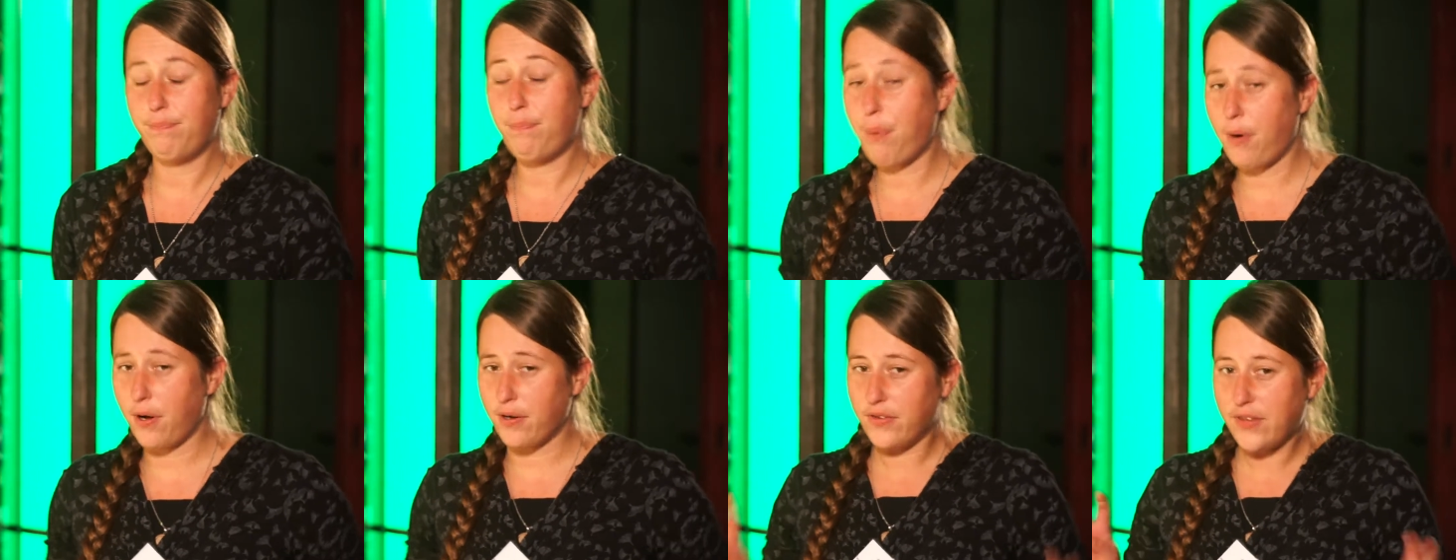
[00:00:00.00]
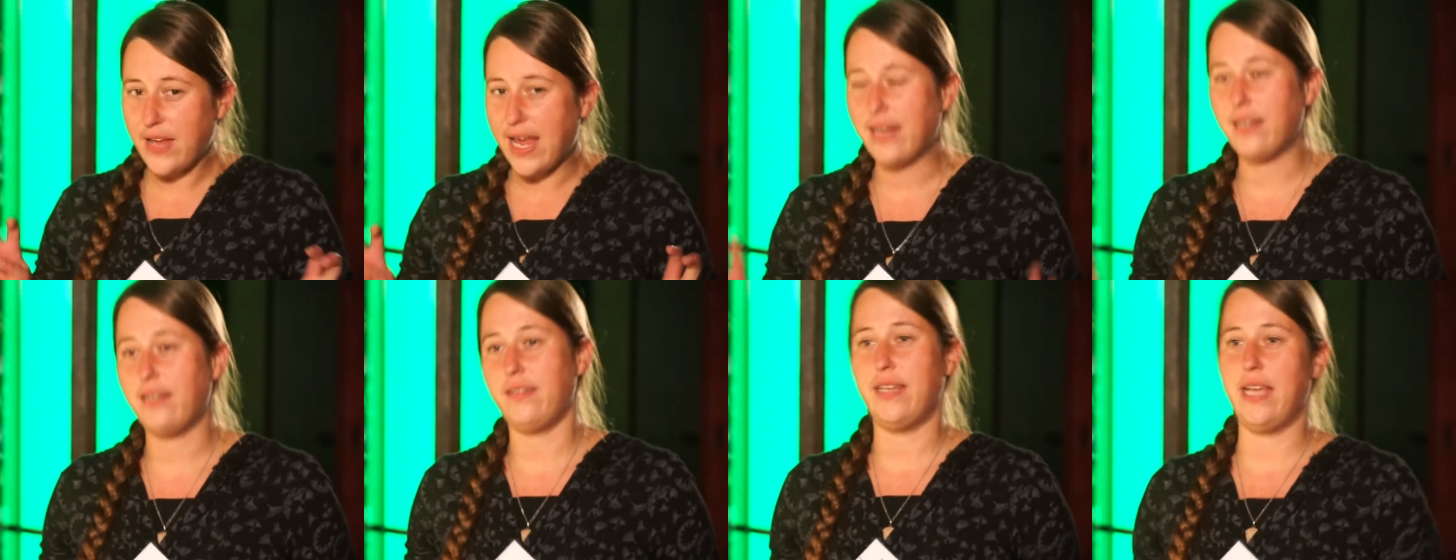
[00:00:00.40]

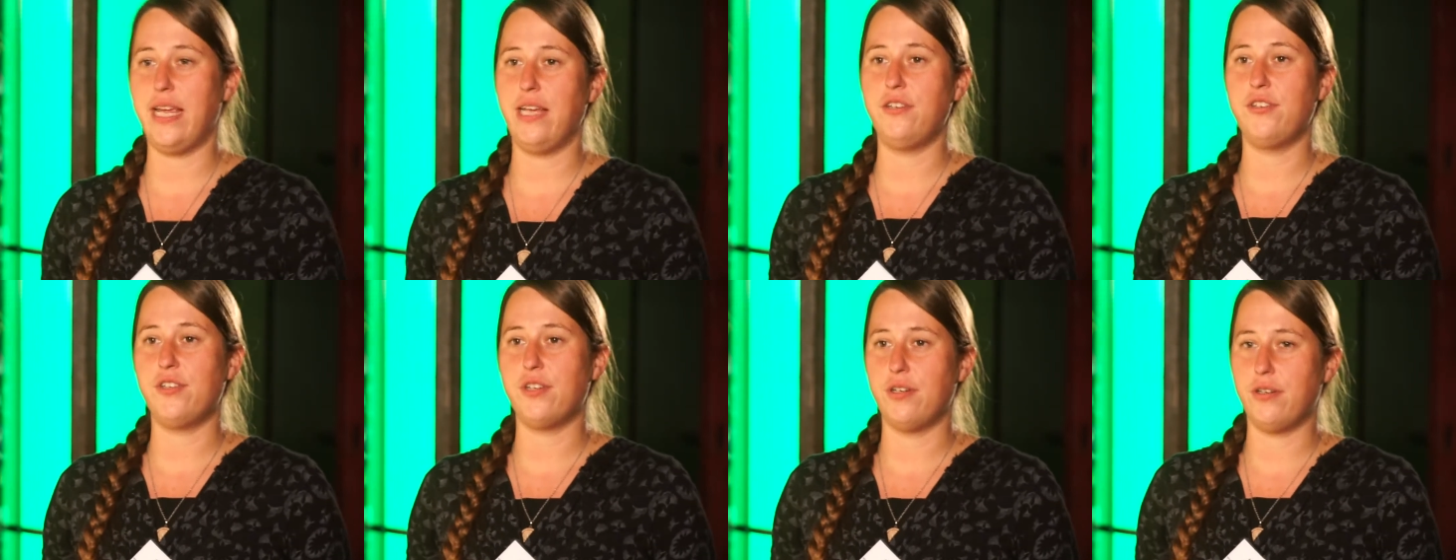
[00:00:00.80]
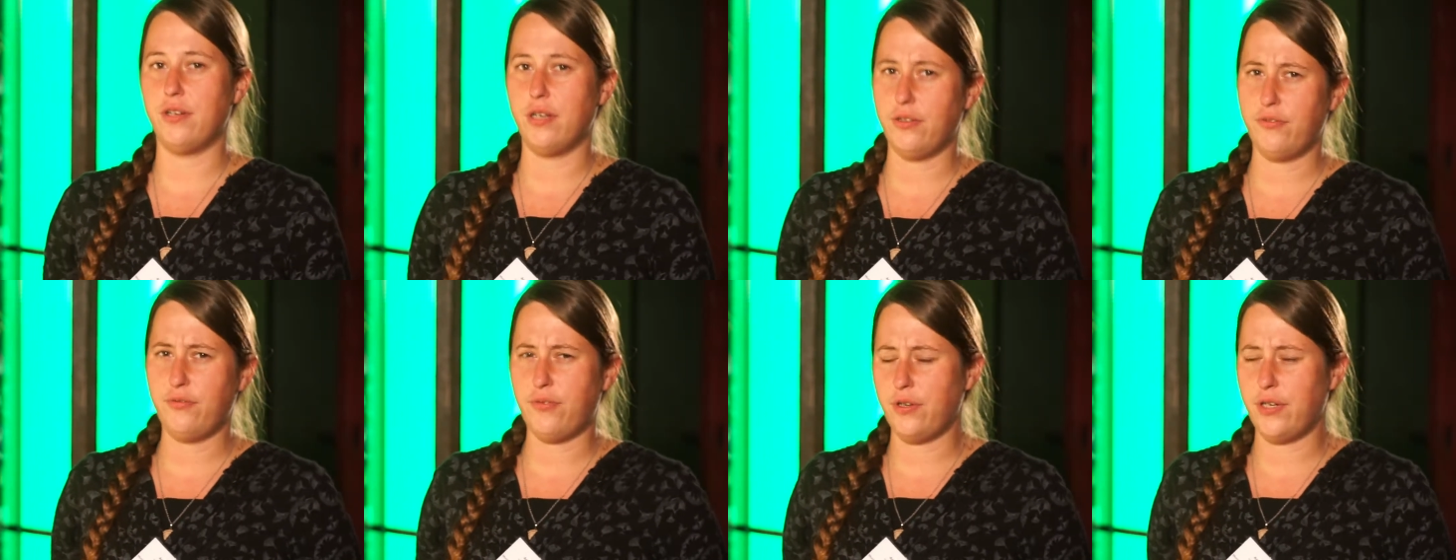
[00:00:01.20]
protect nature,
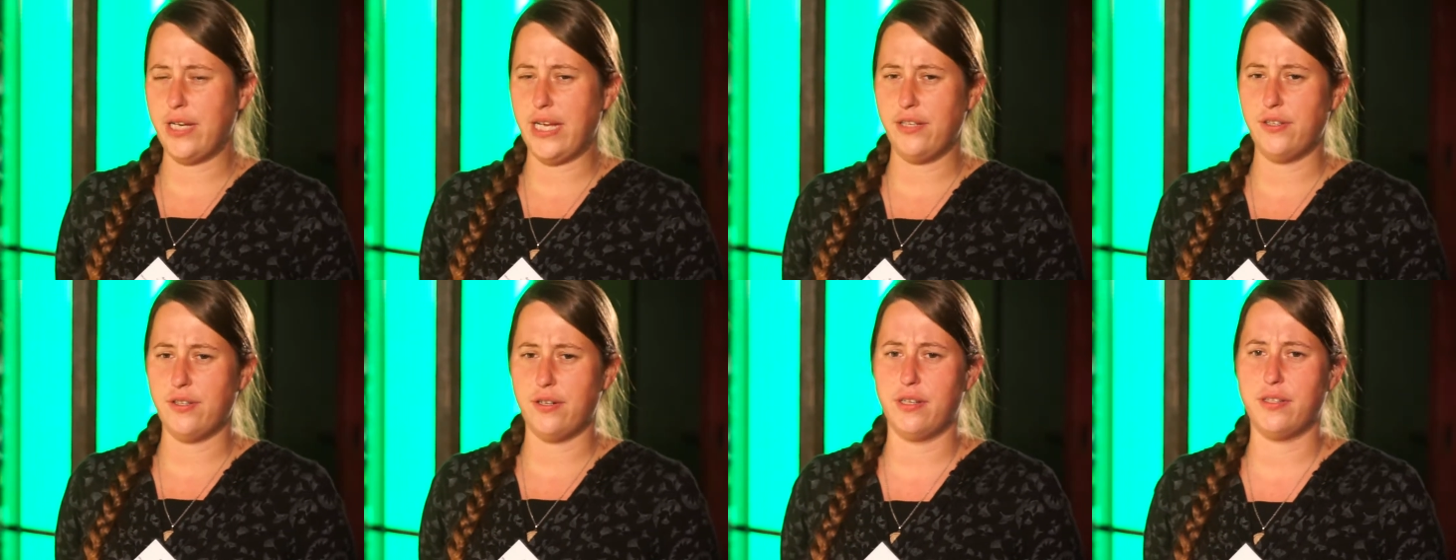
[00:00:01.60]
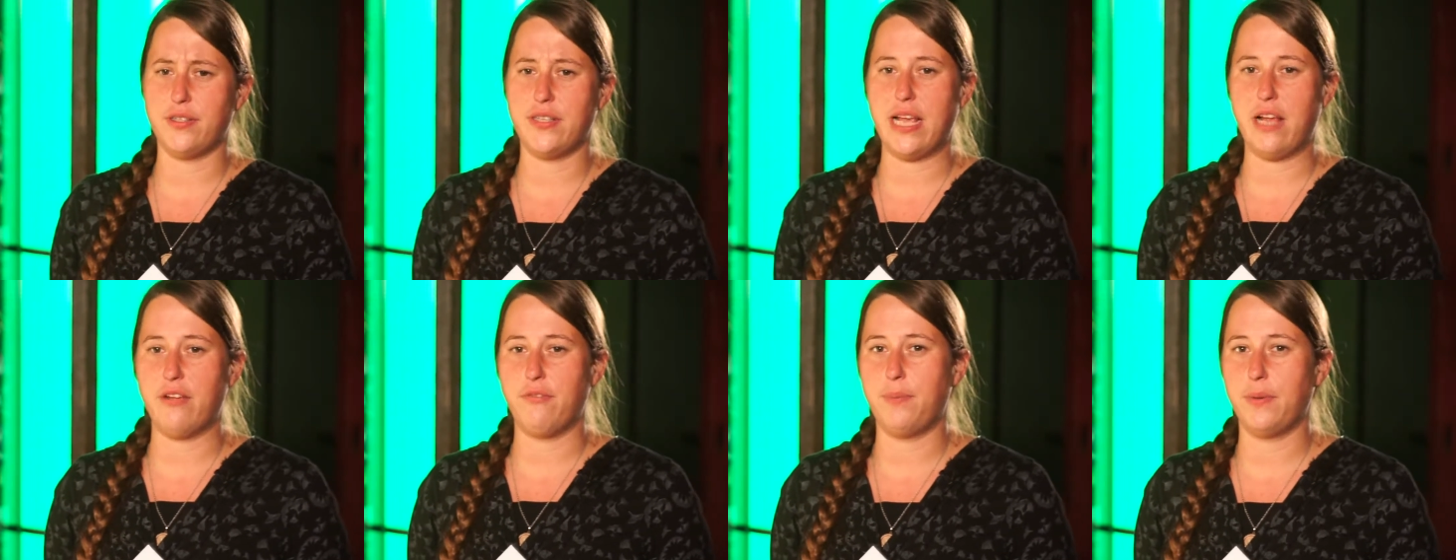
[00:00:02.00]
not for nature
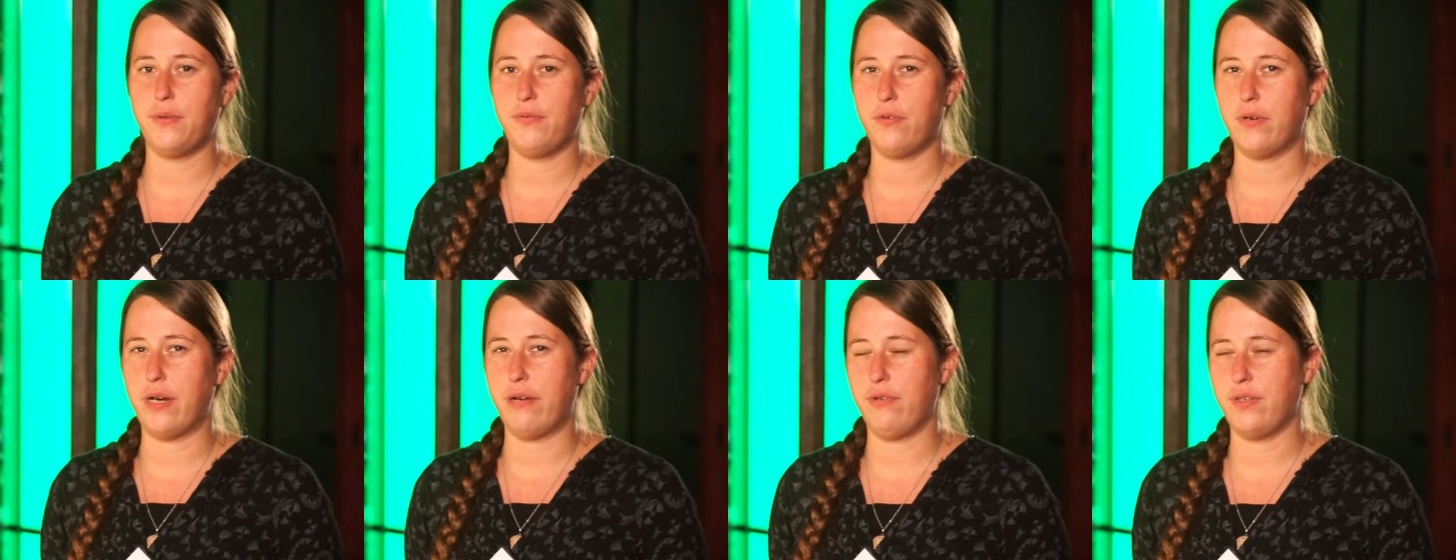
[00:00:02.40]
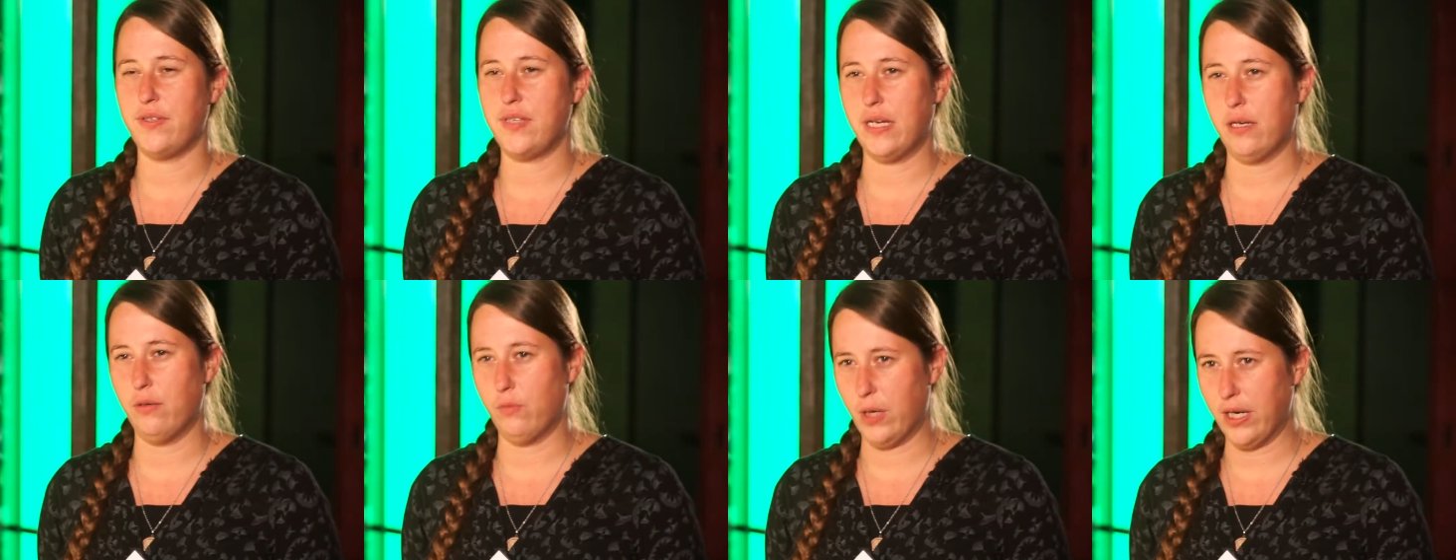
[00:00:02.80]
herself, but for every
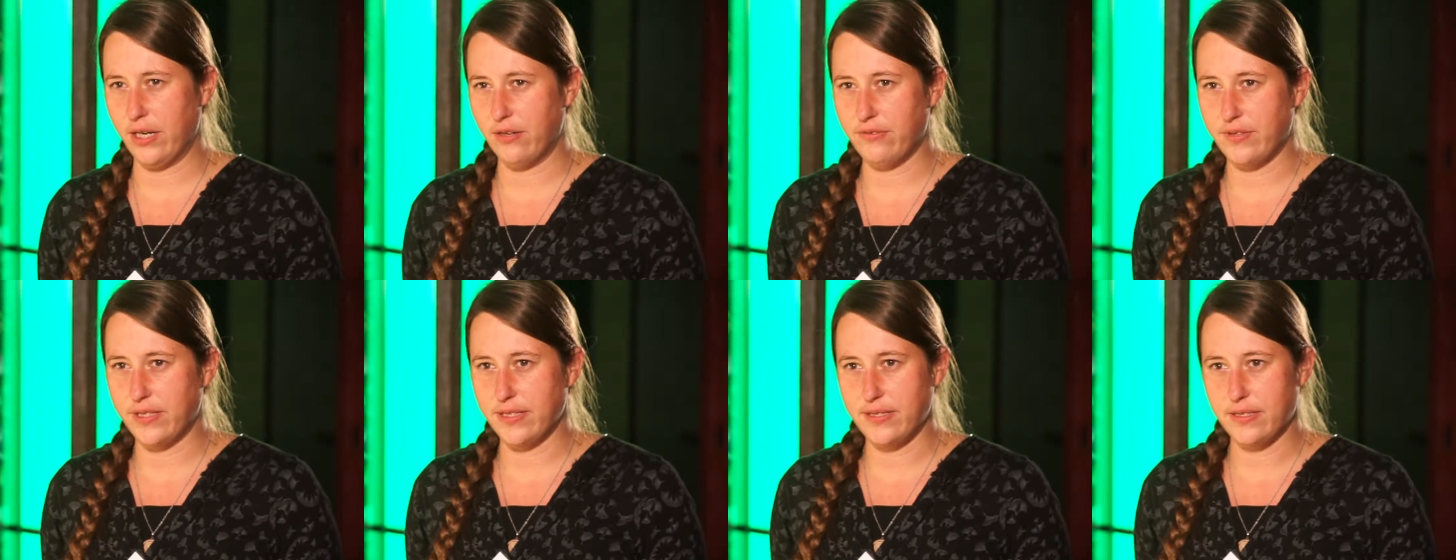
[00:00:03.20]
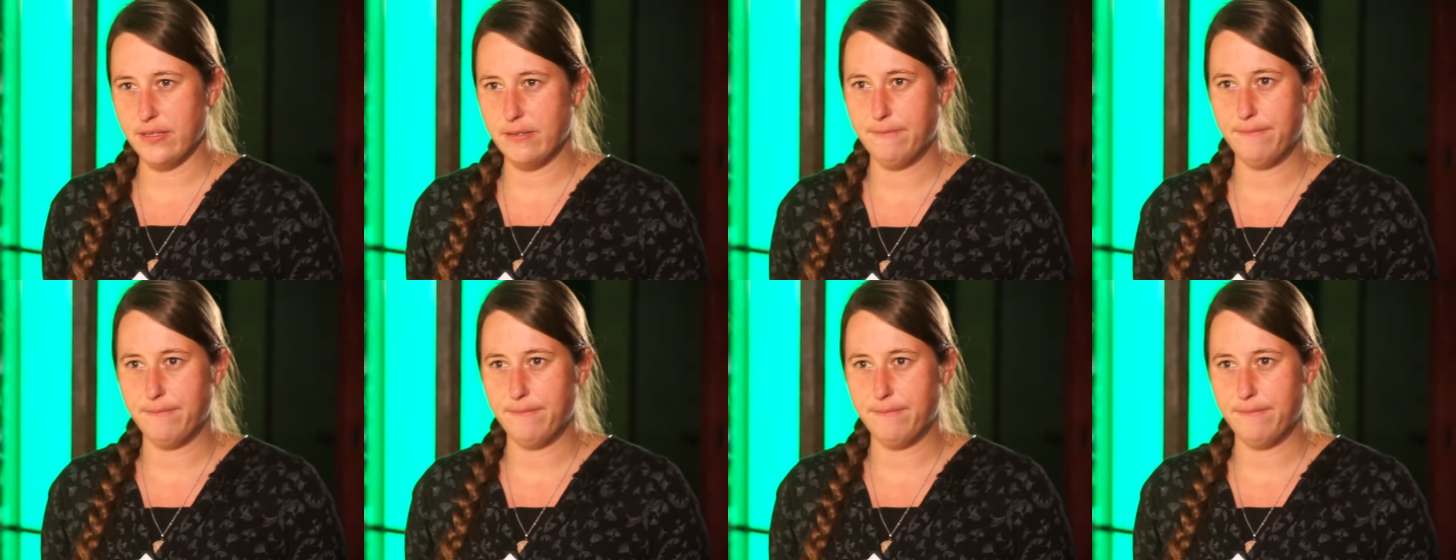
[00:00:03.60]
single one of us.